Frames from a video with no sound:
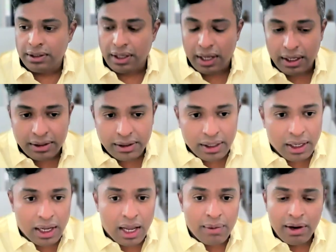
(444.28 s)
See,
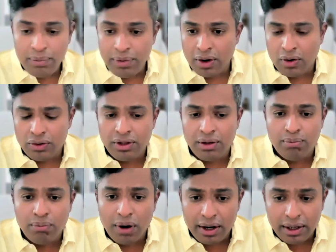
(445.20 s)
I'm helping out the
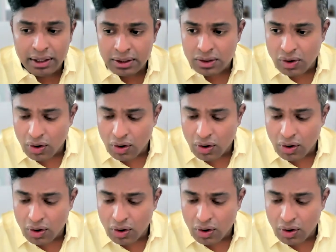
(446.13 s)
buyers